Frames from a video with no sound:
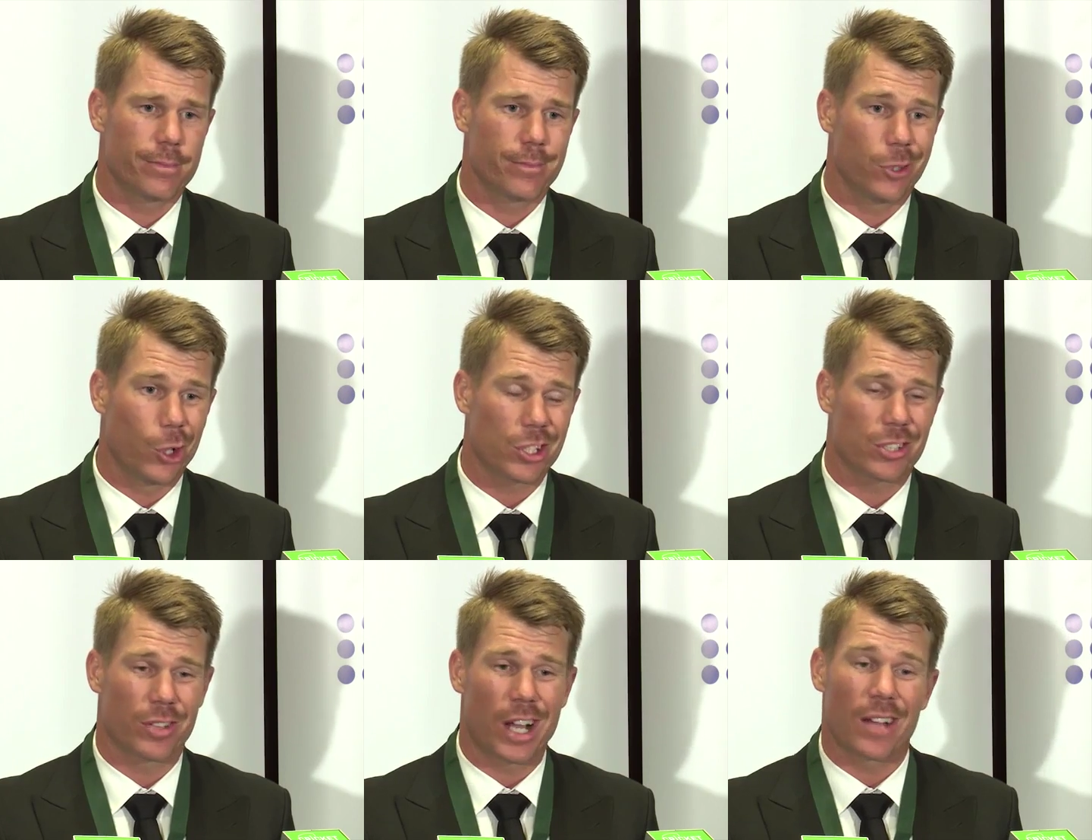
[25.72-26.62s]

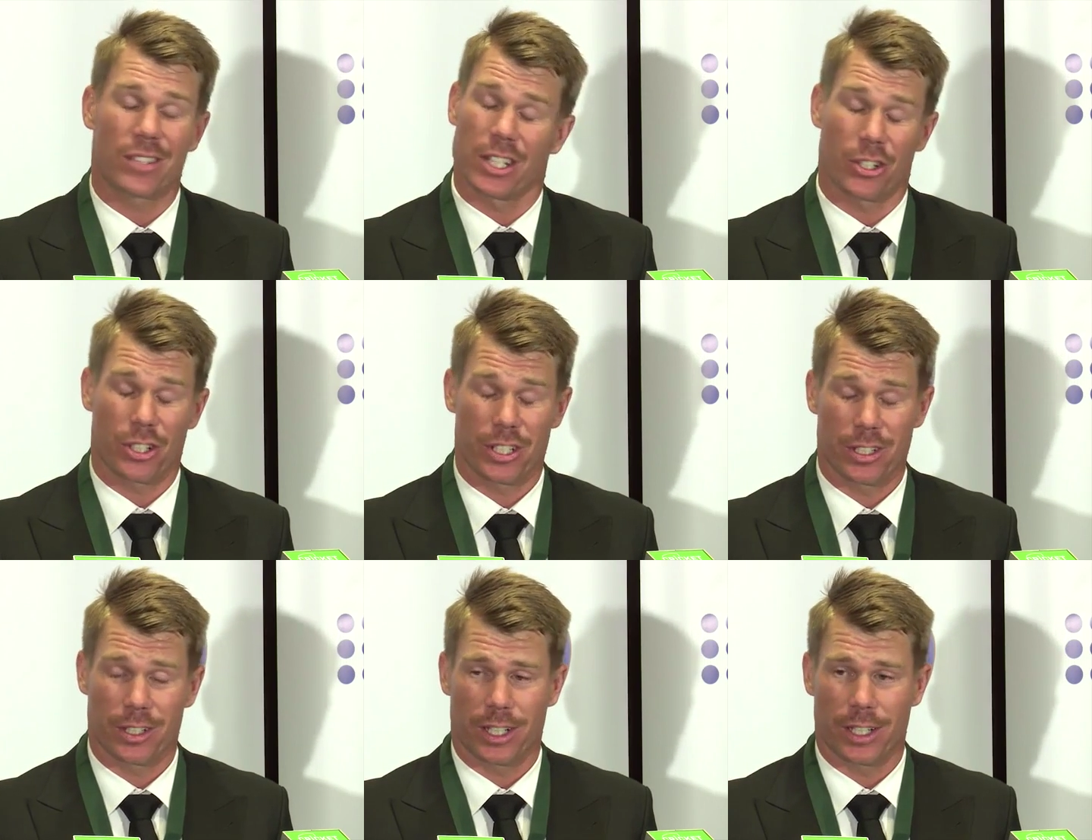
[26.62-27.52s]
lots of half centuries
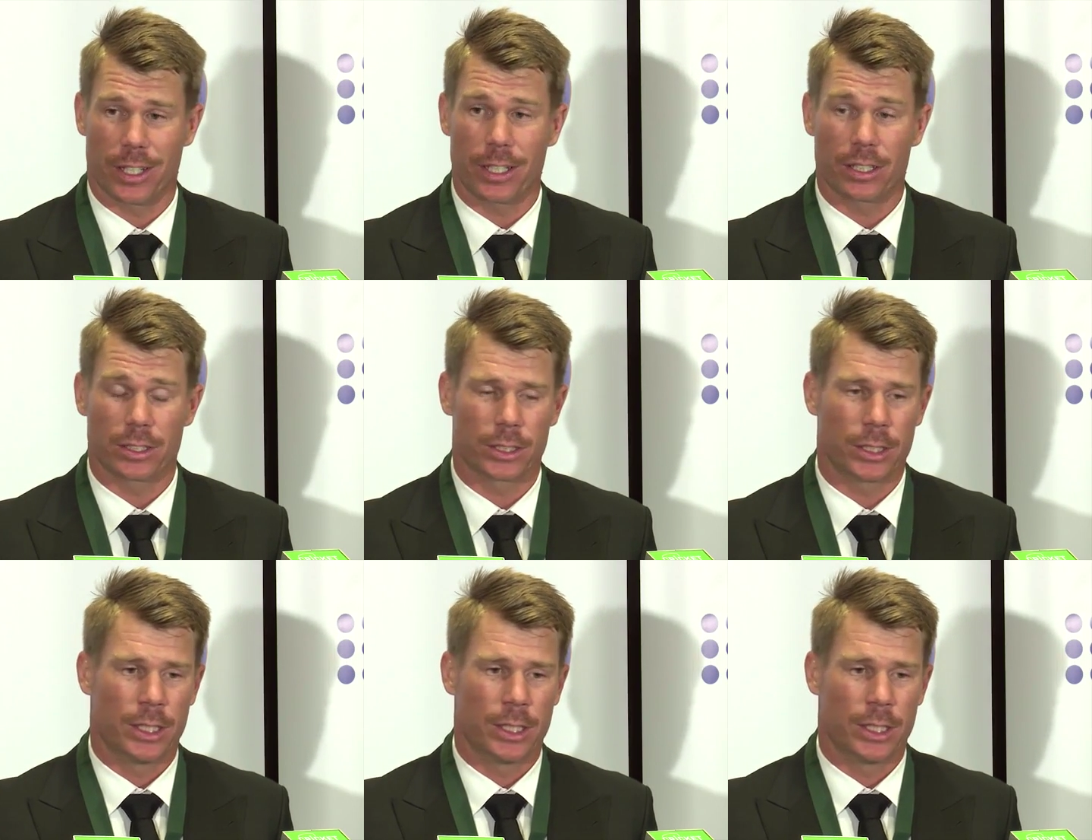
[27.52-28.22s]
in uh, England,